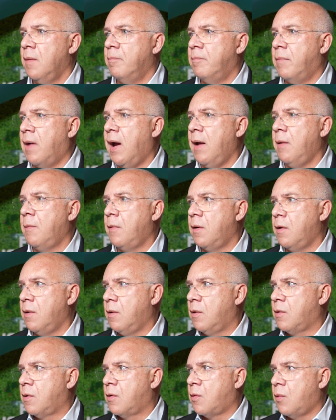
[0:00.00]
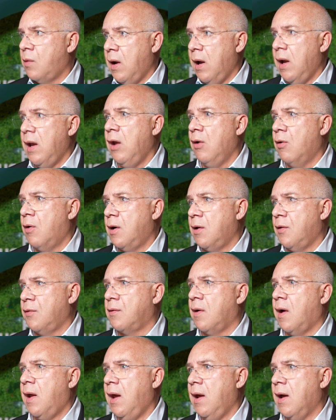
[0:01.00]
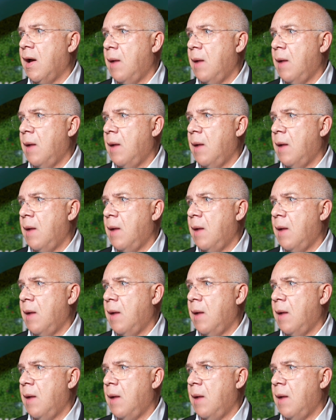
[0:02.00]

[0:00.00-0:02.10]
by creating or designing